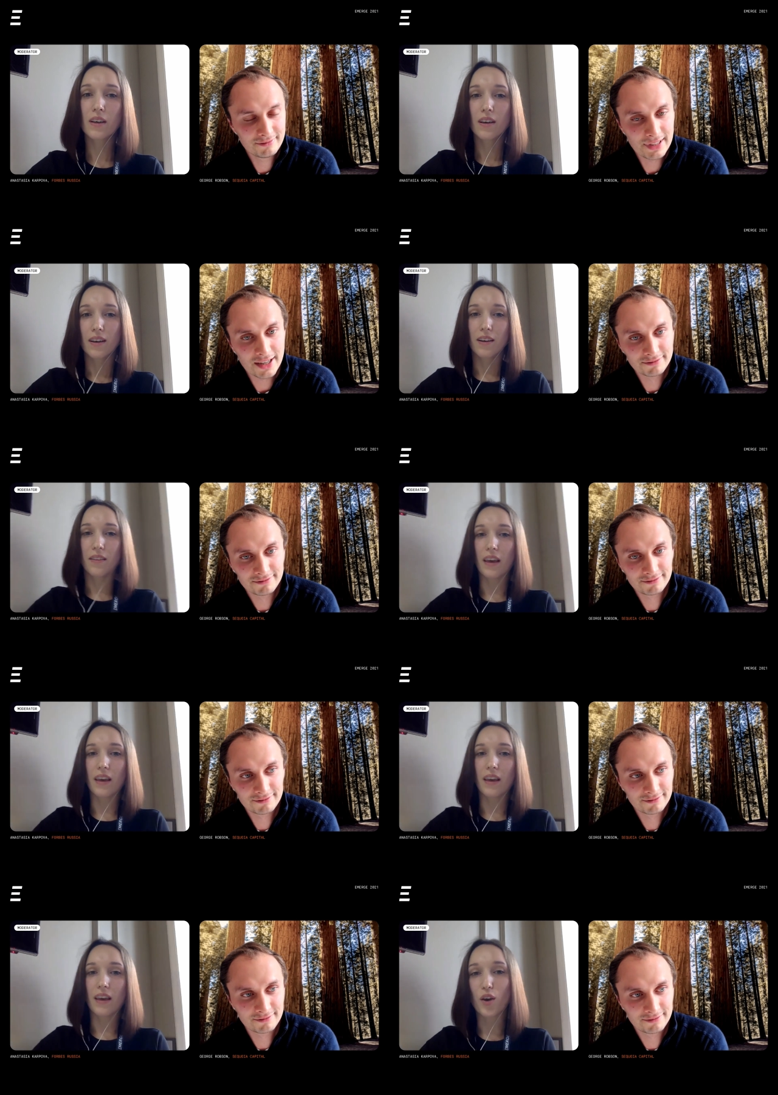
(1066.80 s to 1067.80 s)
Speaker 1: Yeah.
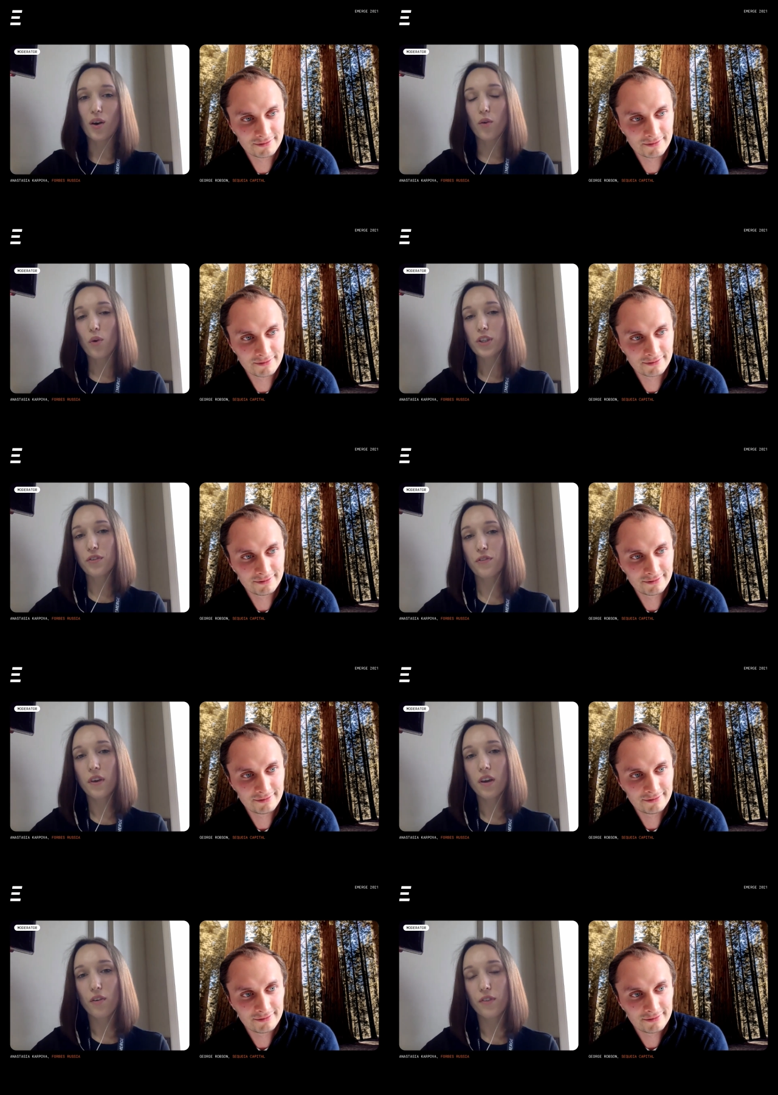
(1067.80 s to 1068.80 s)
Thank you. And what do you
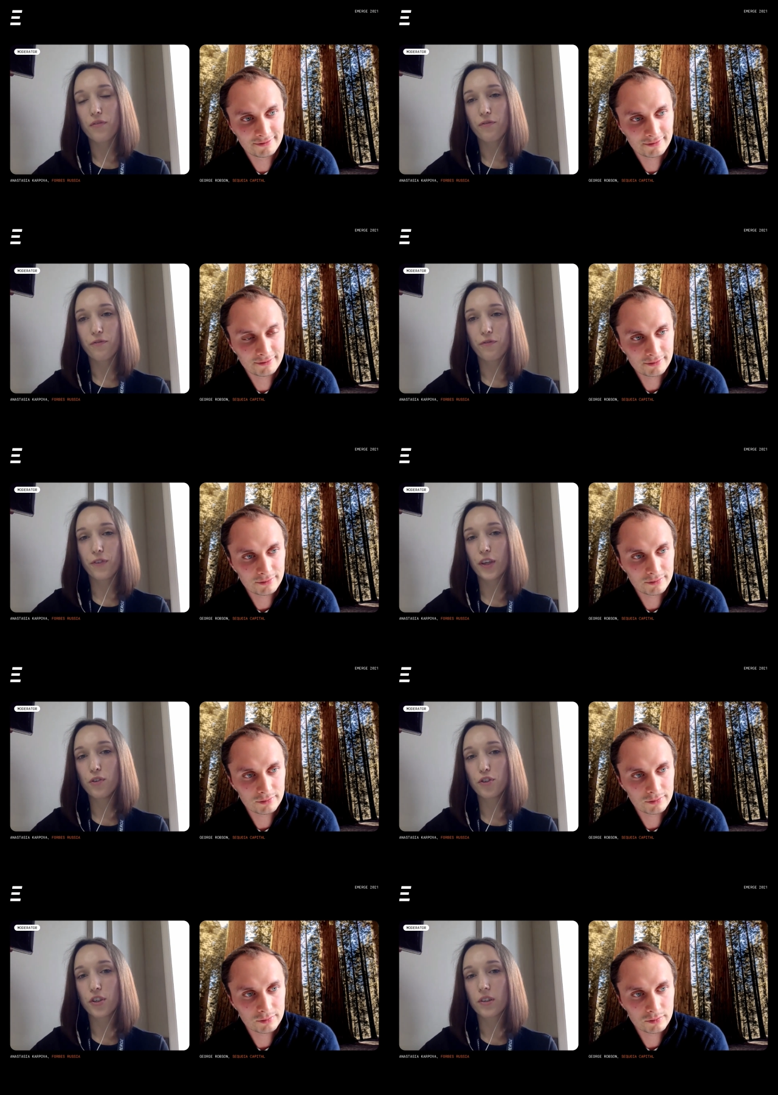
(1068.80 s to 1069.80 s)
think of the
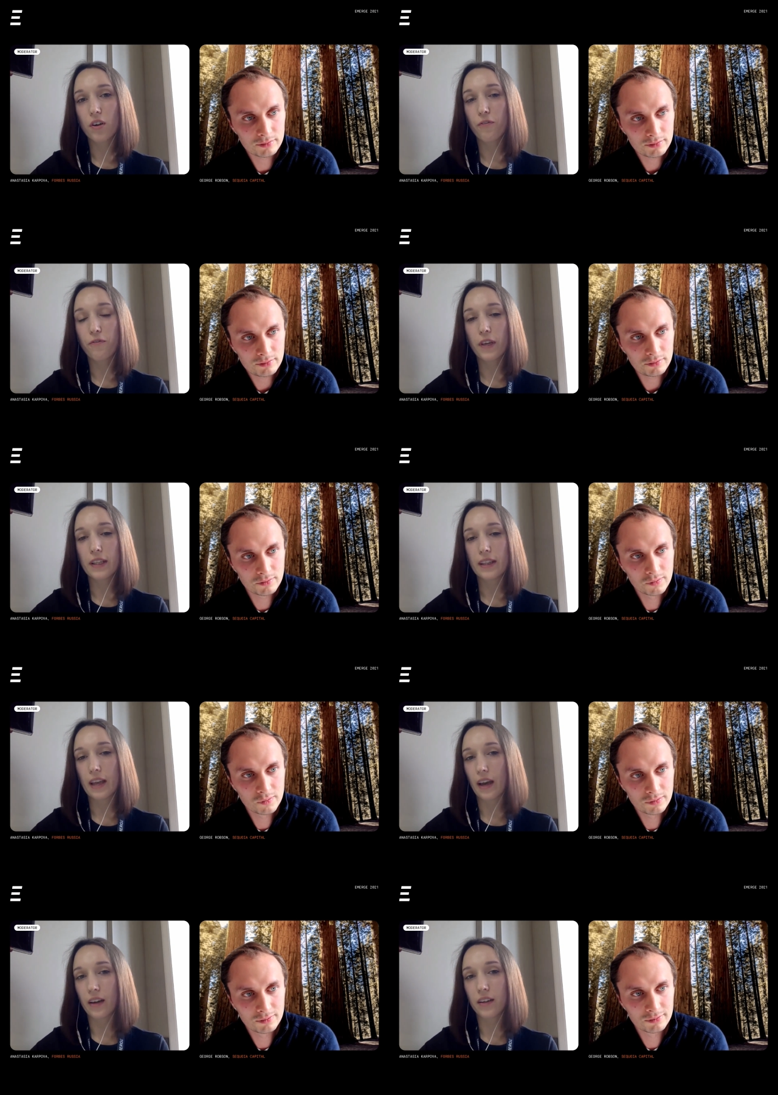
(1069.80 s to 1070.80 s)
future of
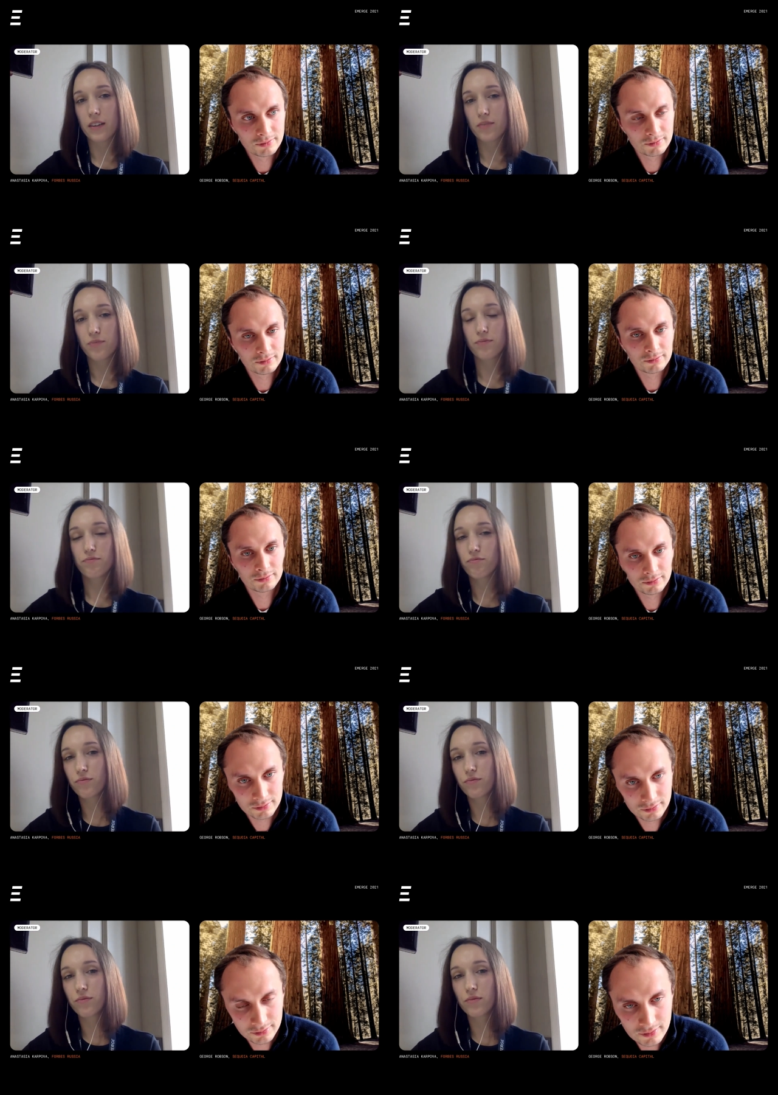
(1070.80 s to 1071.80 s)
fintech?
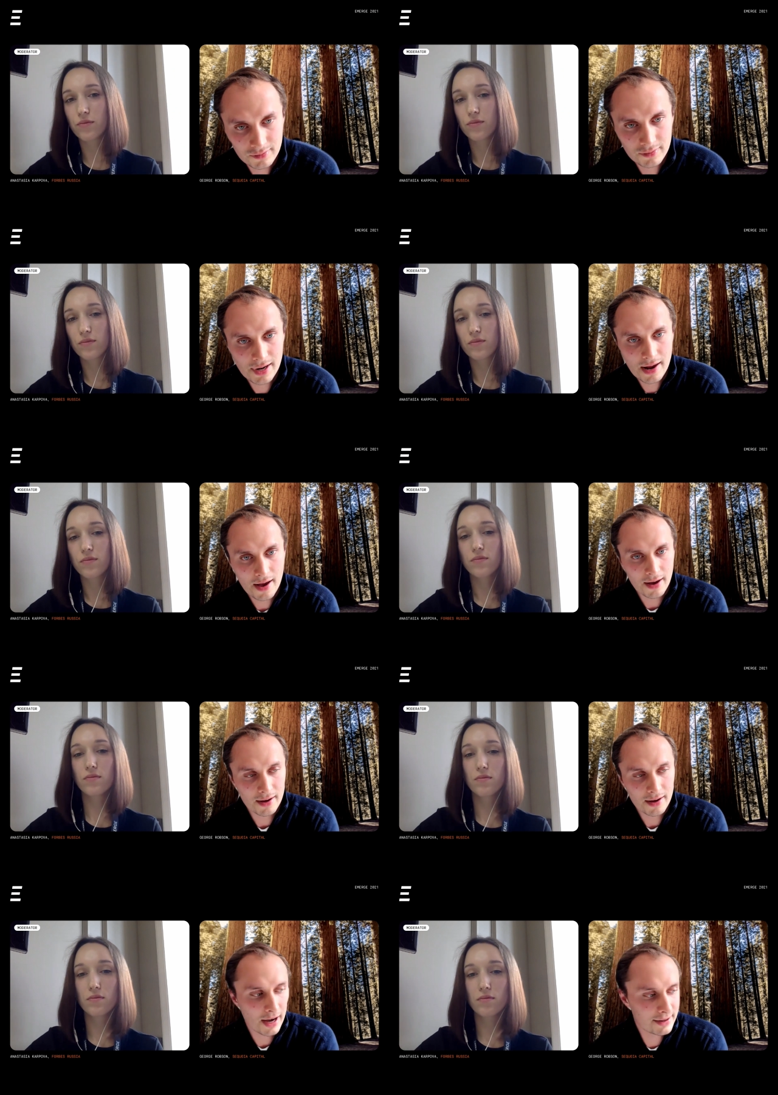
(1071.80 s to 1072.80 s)
Speaker 2: Yeah,
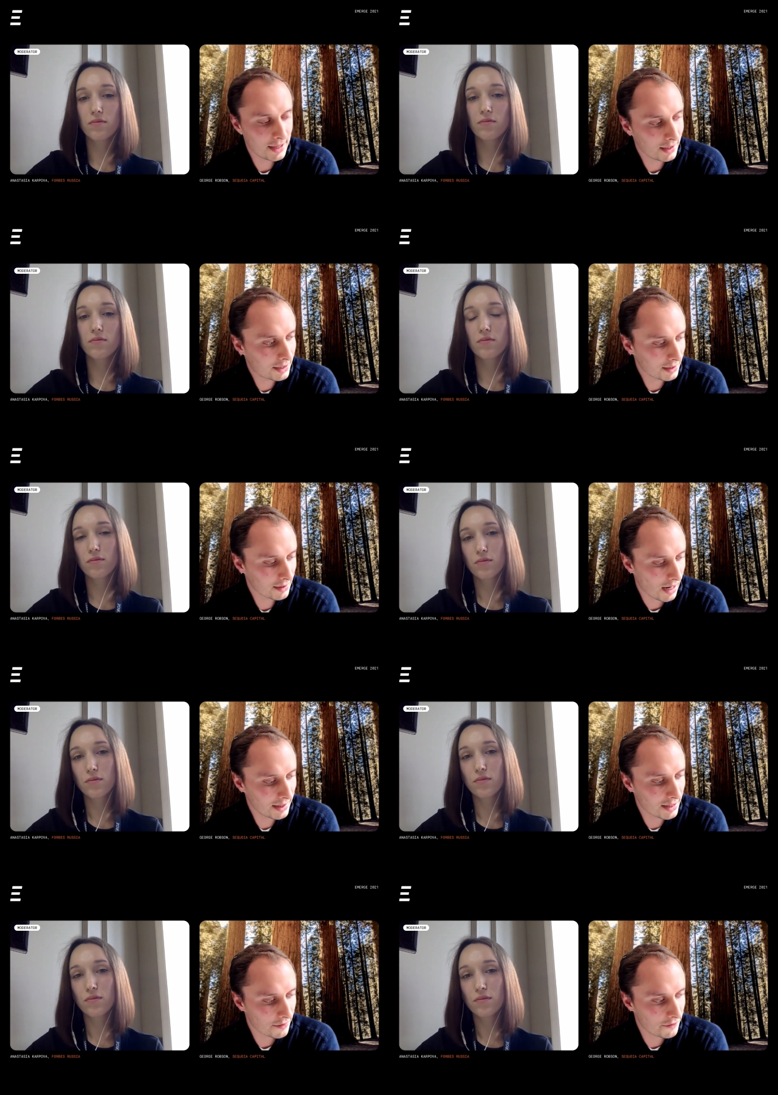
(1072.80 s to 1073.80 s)
I think I think
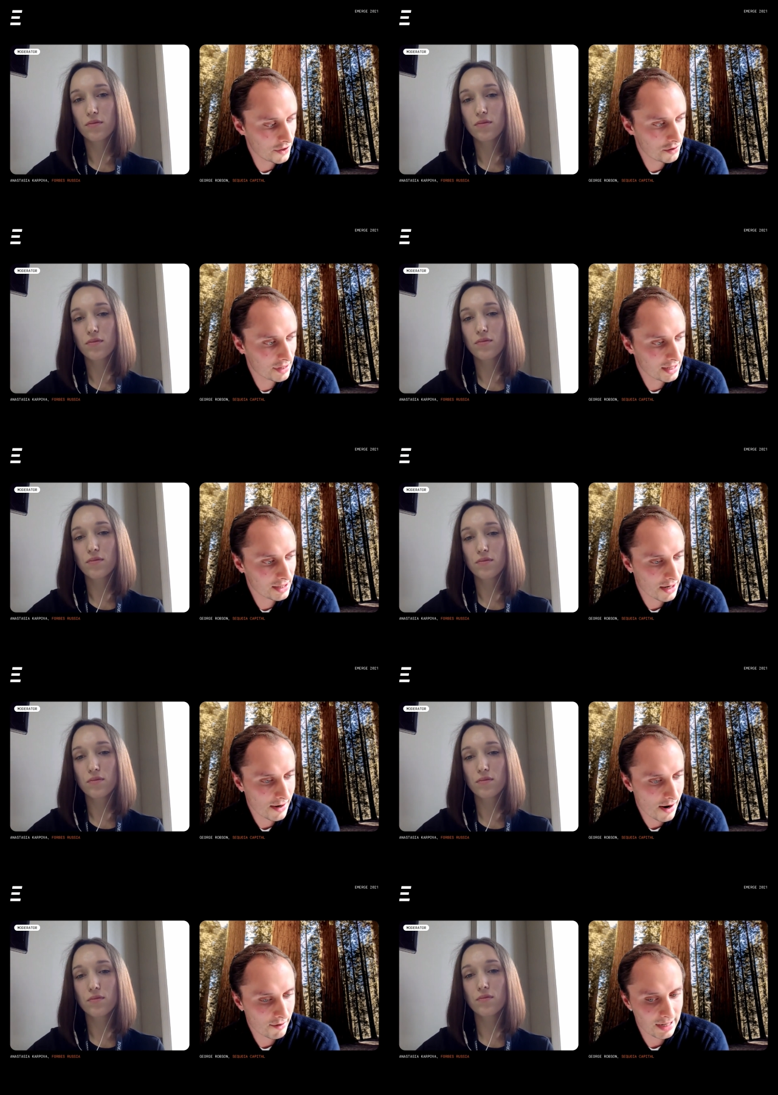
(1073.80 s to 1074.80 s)
there's a few things
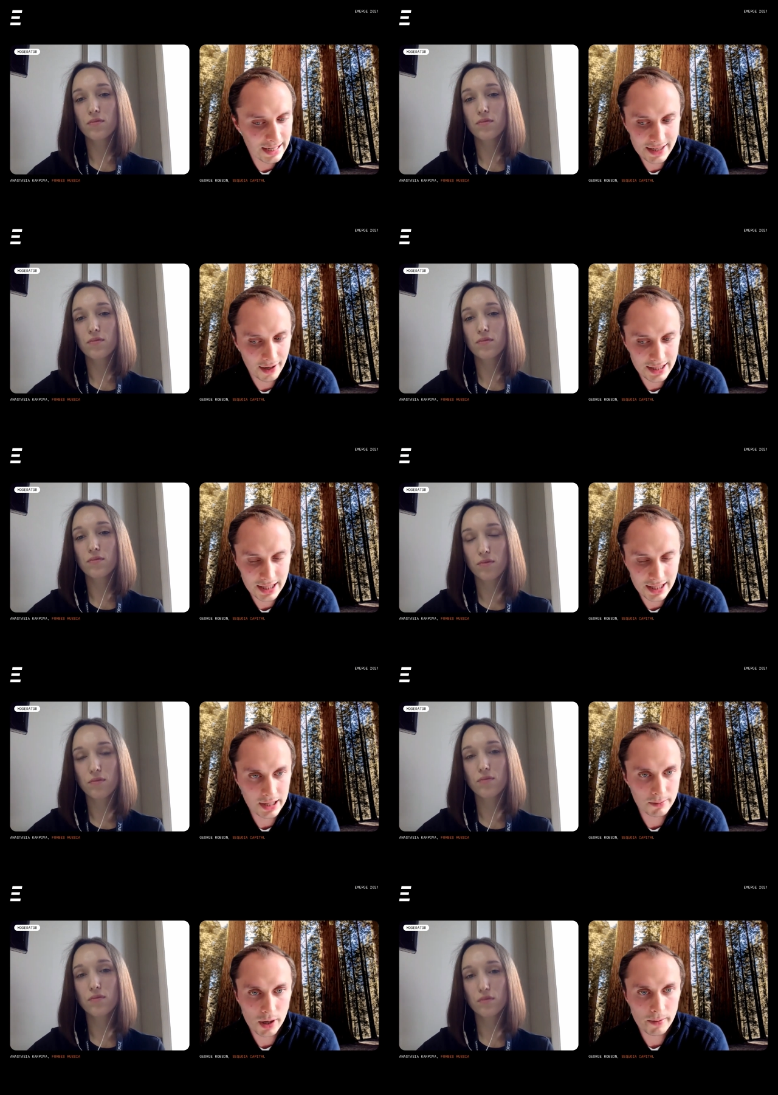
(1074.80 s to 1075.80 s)
that are really exciting me at
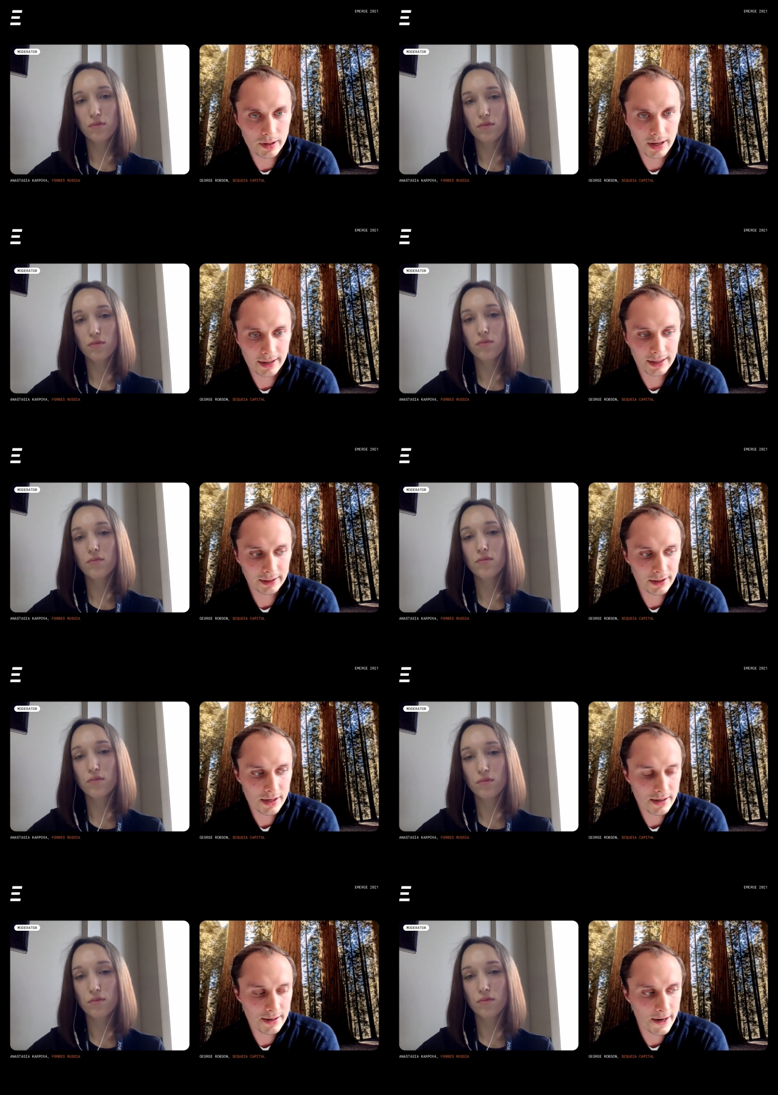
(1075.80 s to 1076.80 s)
the moment. I think
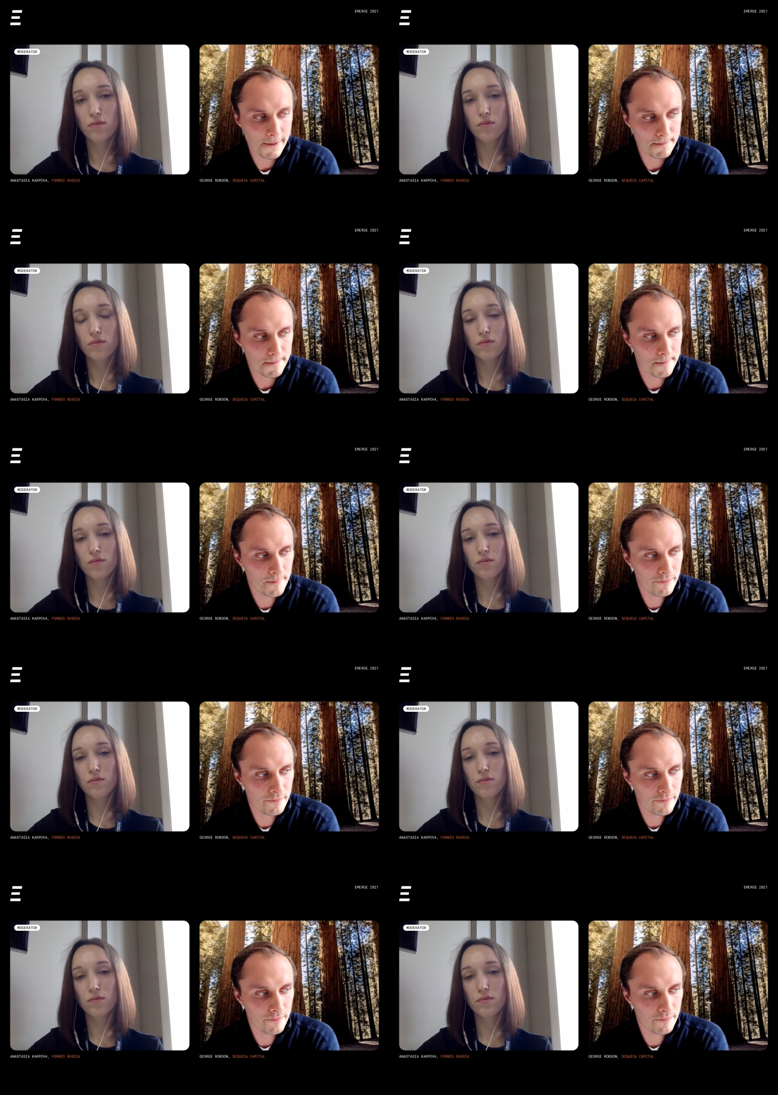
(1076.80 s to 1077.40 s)
that um,